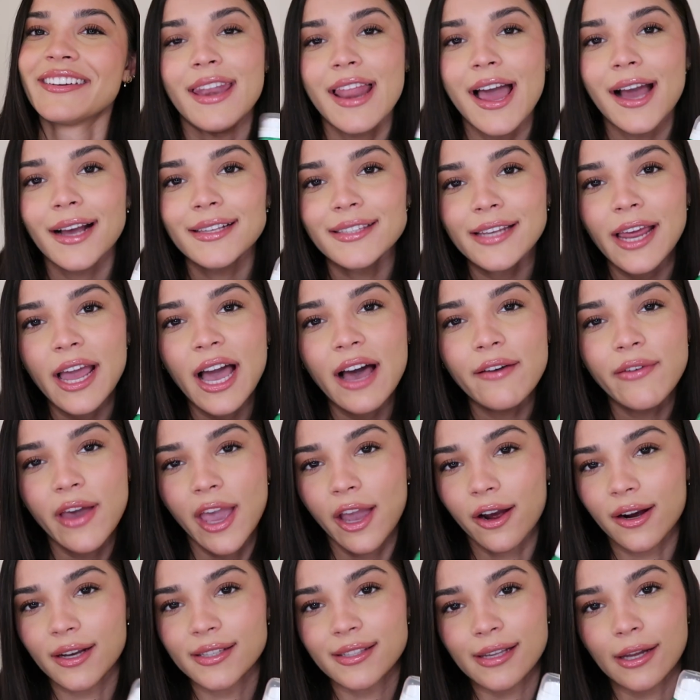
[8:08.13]
Next, I have
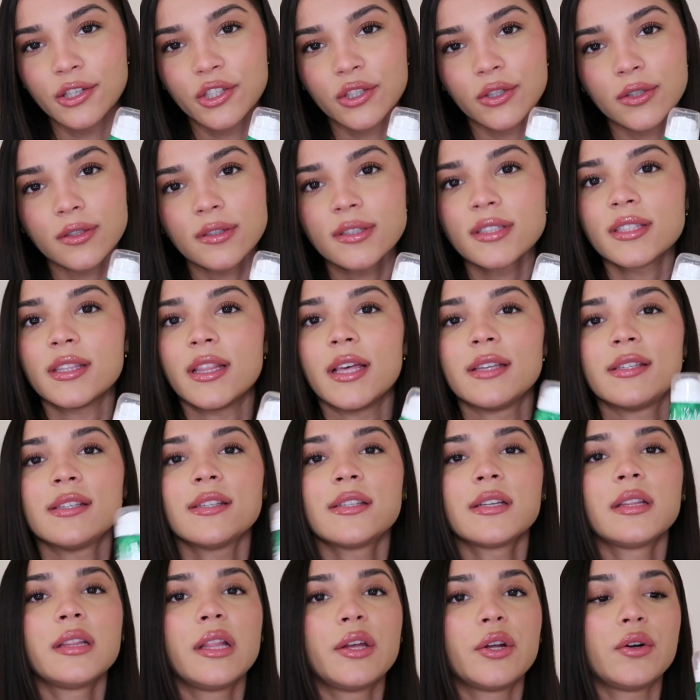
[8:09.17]
hair essentials. This
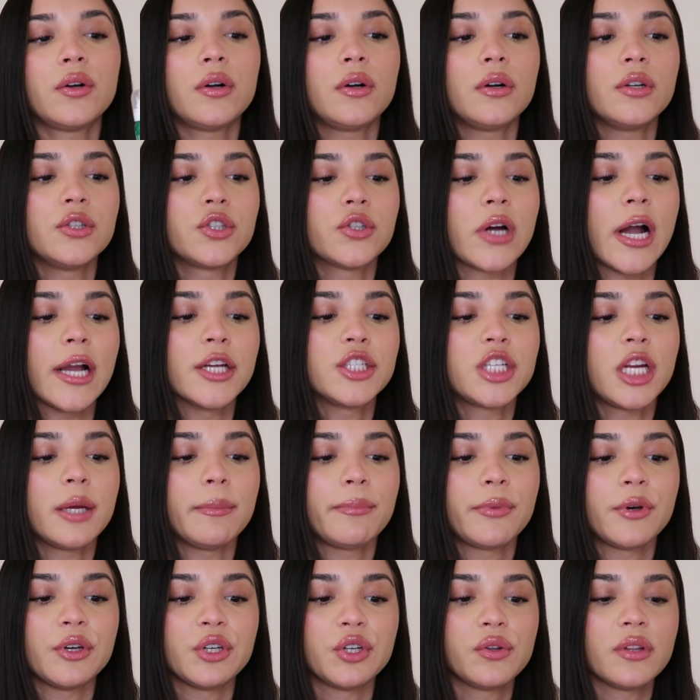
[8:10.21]
is a little dry
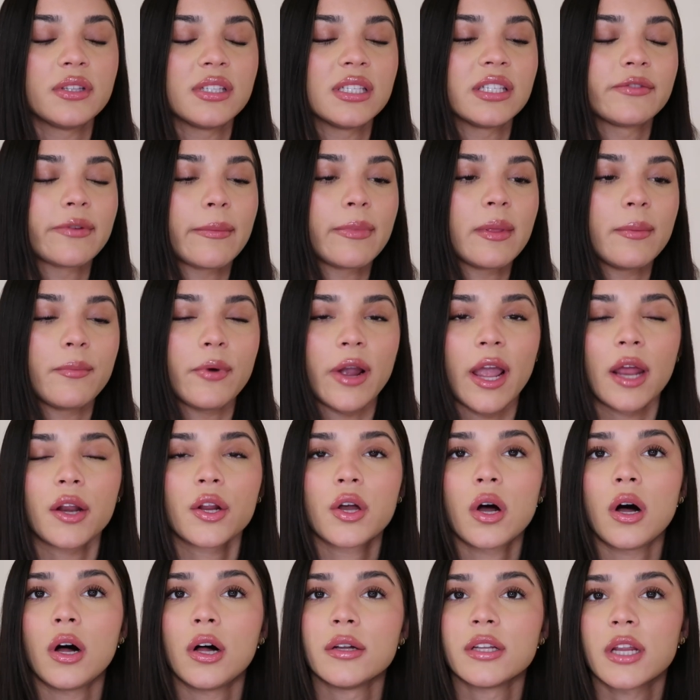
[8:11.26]
shampoo. This is from the brand
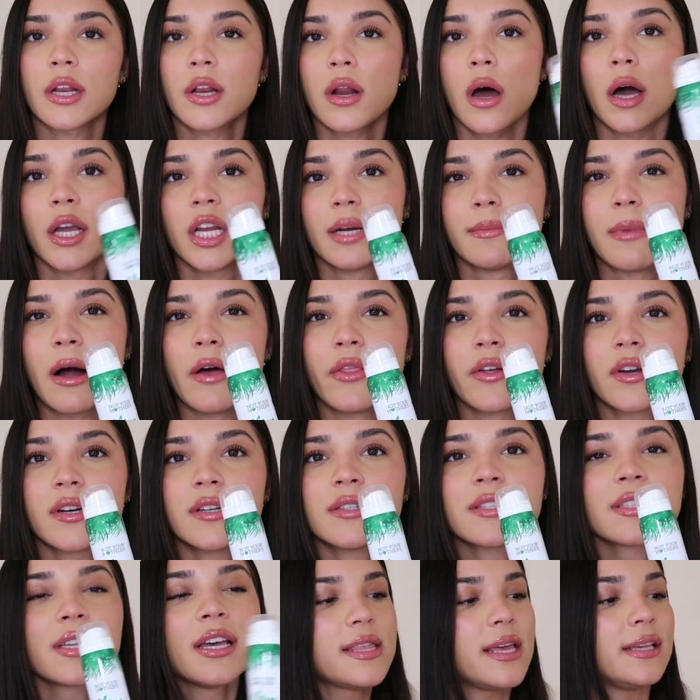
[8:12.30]
called Not Your
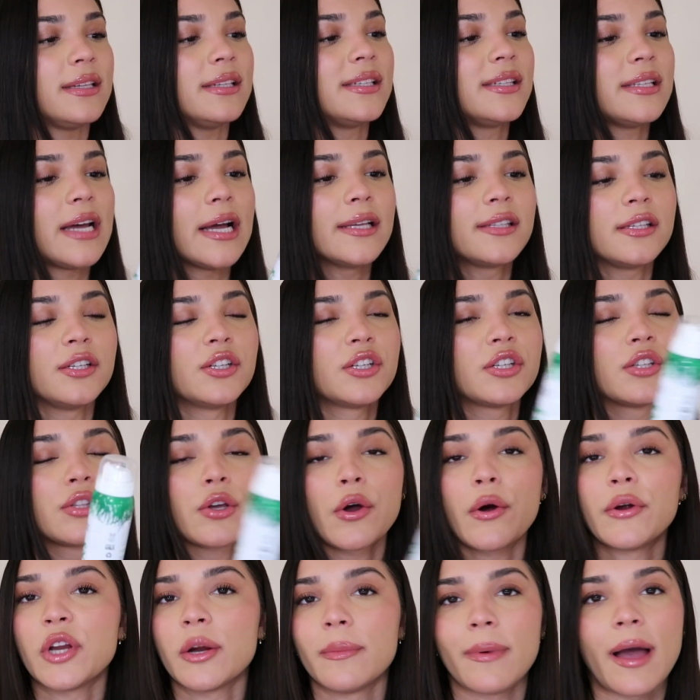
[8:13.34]
Mother's. This is nice to just
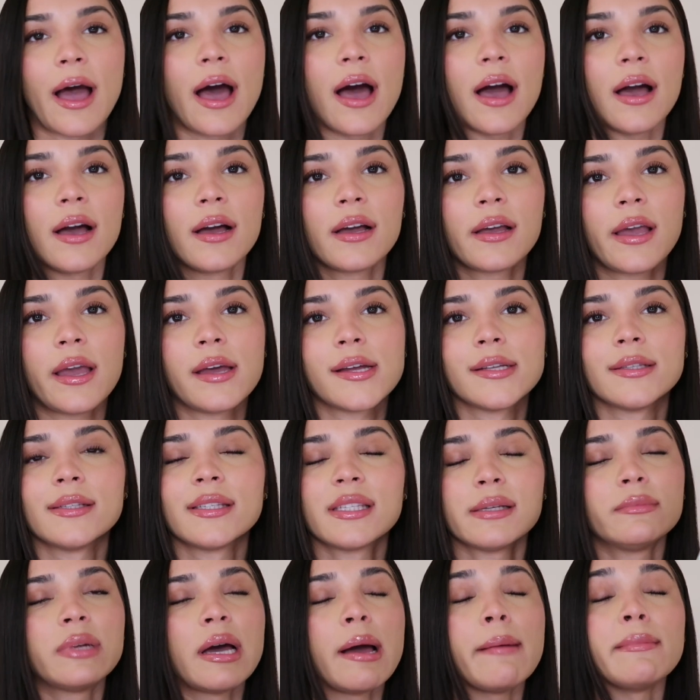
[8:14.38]
throw in your bag, and
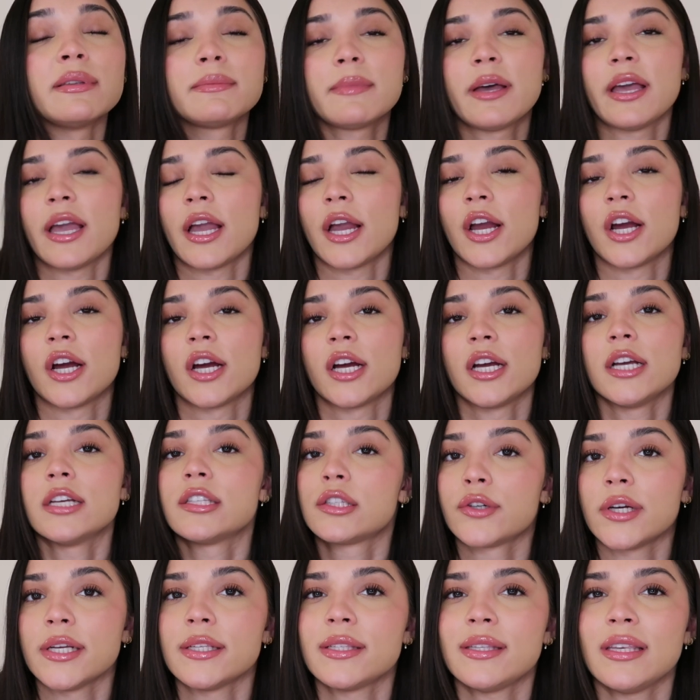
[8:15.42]
sometimes my hair is
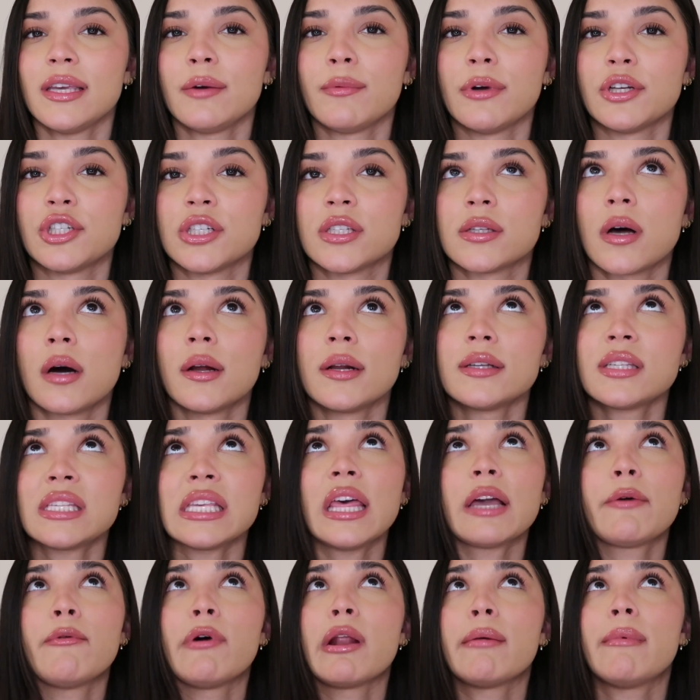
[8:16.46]
greasy, which is honestly
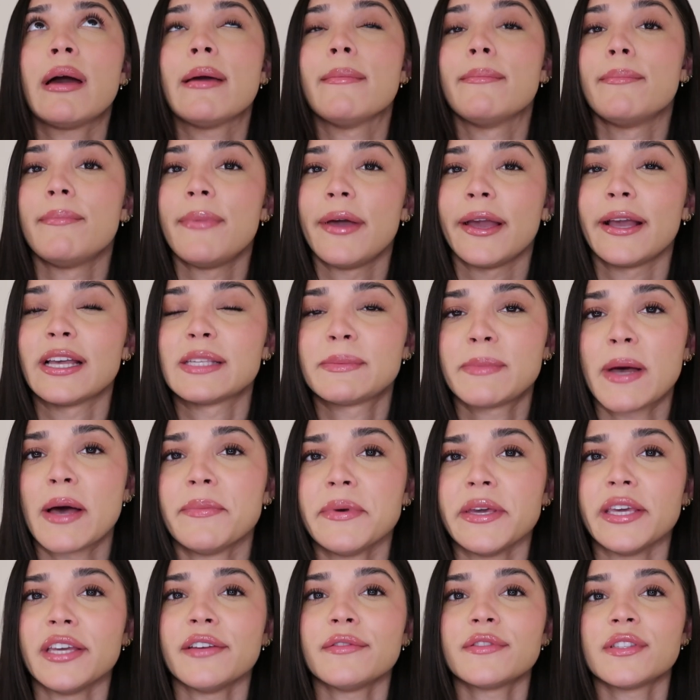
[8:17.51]
like one of my biggest pet
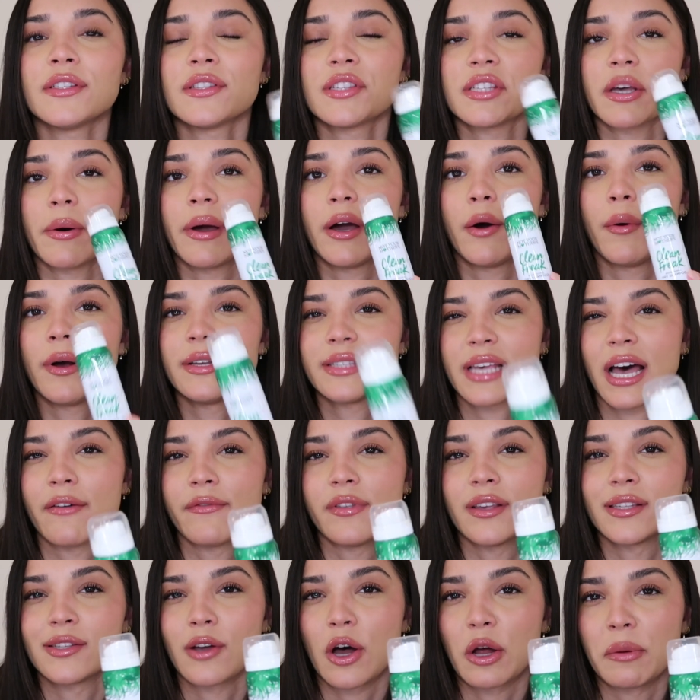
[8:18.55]
peeves, so I always
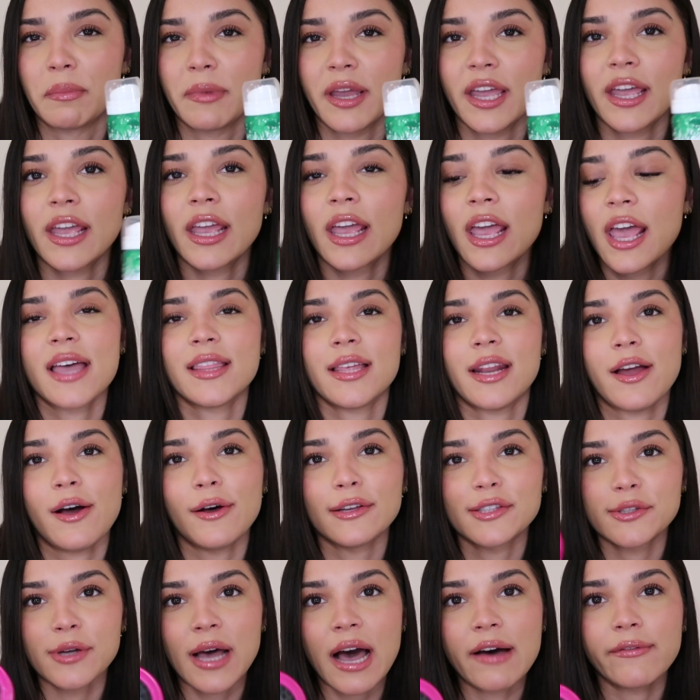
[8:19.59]
have this on me. And then I
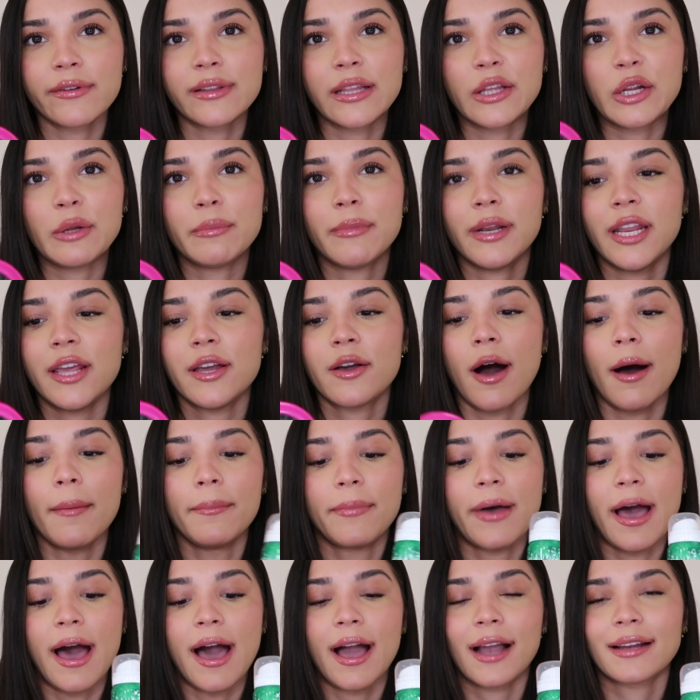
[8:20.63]
also have a little mini
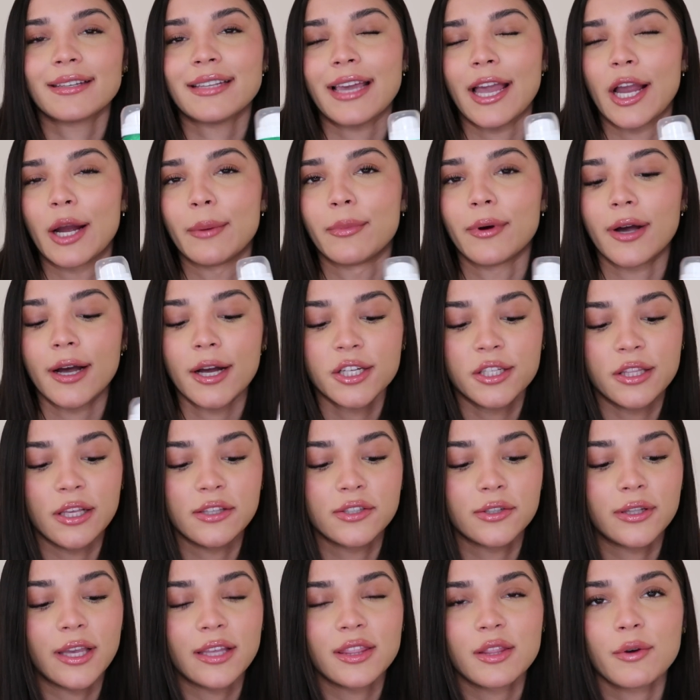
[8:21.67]
compact hairbrush.
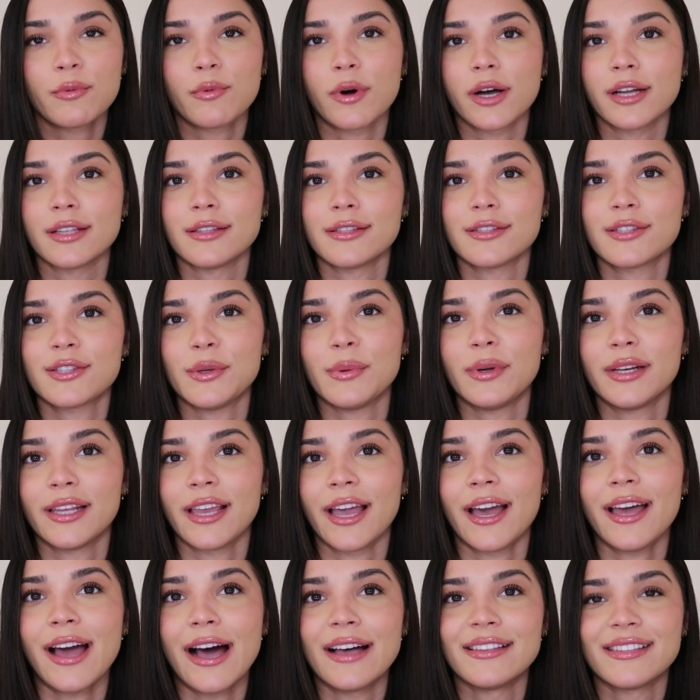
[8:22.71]
These are like the ones you would
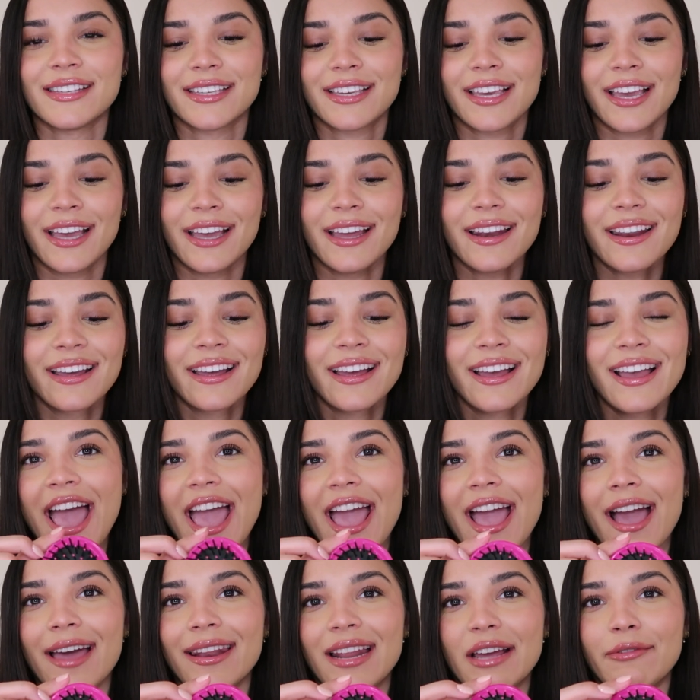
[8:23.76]
get as a kid,
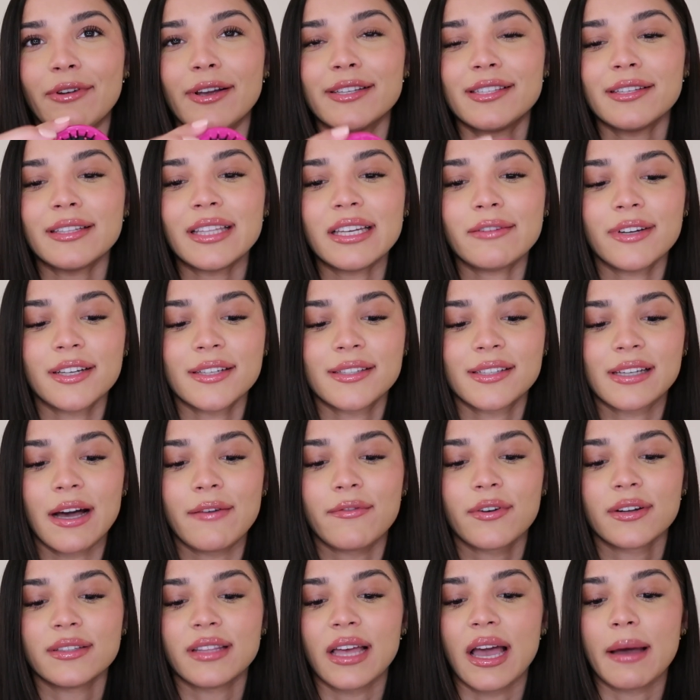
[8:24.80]
and I recently
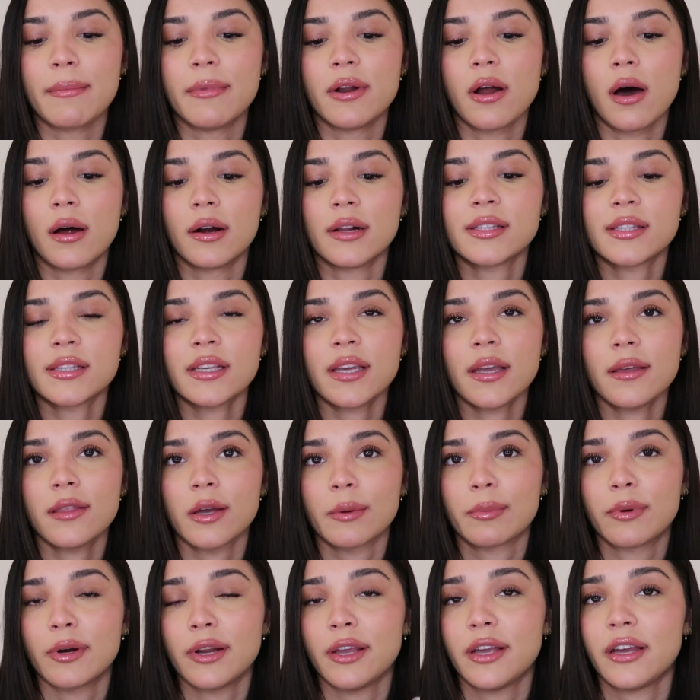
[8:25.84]
rediscovered them, and honestly,
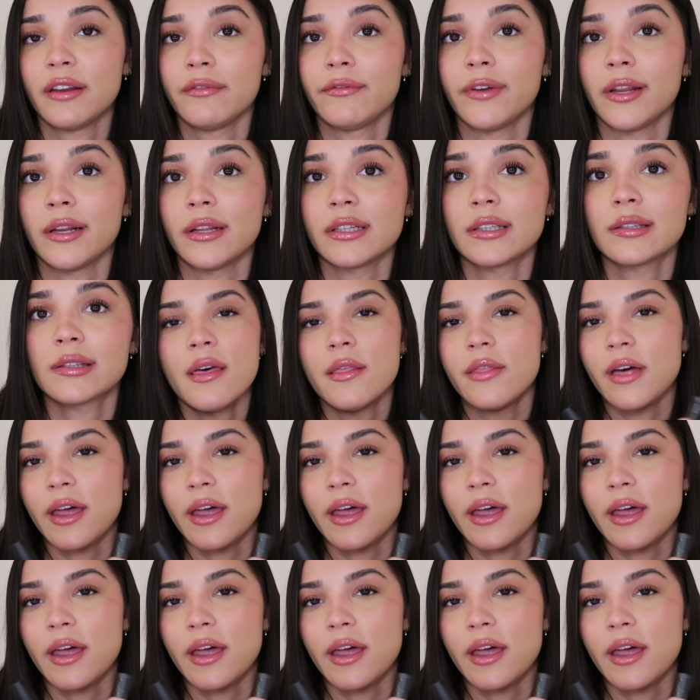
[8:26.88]
they're pretty convenient.